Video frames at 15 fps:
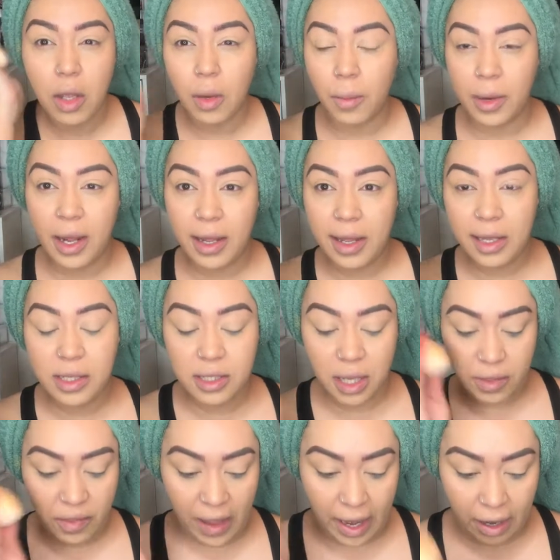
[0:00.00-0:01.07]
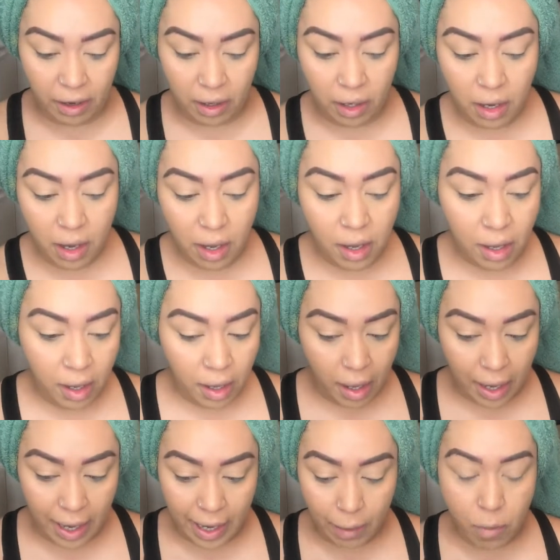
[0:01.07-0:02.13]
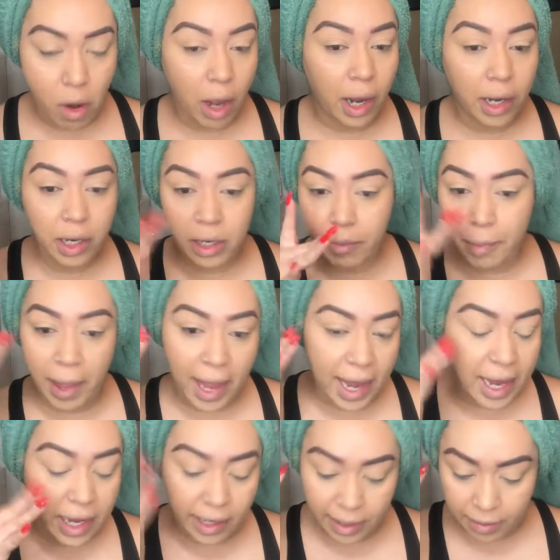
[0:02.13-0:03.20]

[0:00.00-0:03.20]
When I get to there, I'm not going to bake.